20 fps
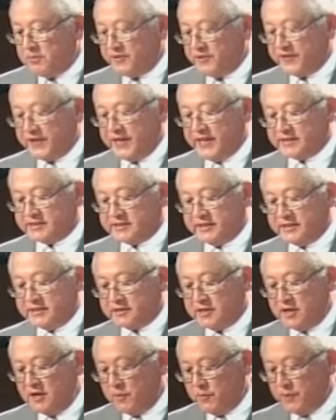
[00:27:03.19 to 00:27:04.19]
of cases
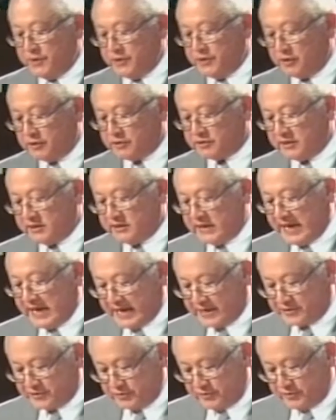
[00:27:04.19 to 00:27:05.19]
without an
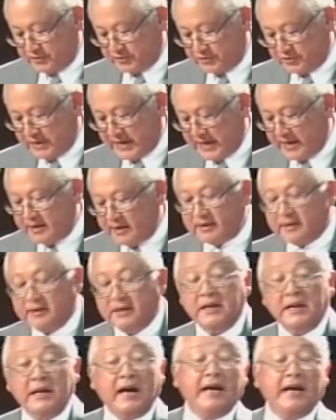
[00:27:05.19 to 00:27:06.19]
actual trial.
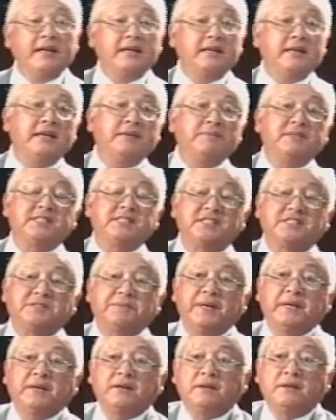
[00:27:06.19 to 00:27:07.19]
And indeed, Mr.
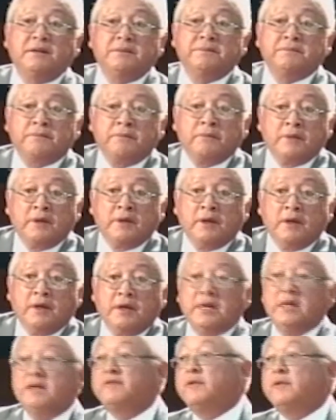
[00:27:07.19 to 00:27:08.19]
Speaker,
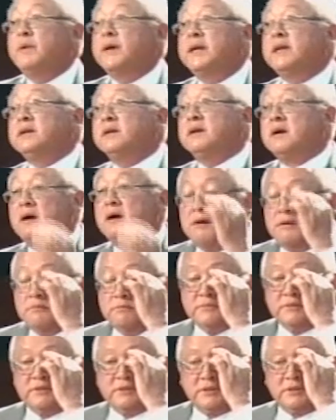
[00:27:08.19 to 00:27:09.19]
even when it
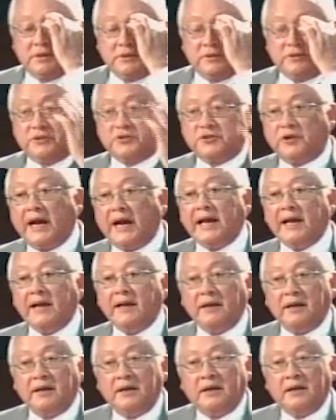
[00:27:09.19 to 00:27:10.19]
comes to
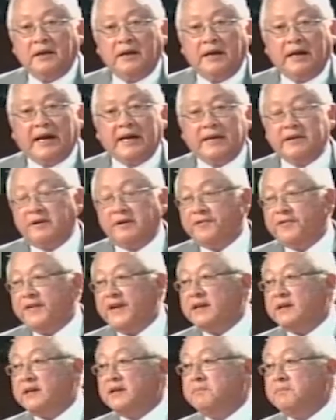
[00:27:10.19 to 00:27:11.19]
trial and the
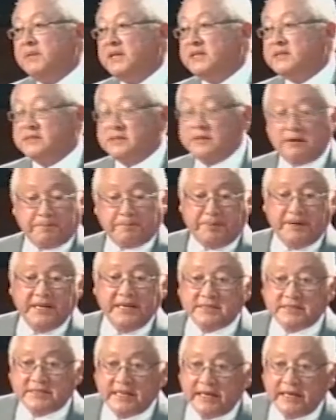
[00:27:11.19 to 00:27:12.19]
offender admits or
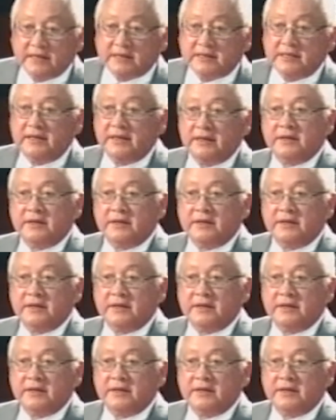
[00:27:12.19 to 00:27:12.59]
pleads guilty,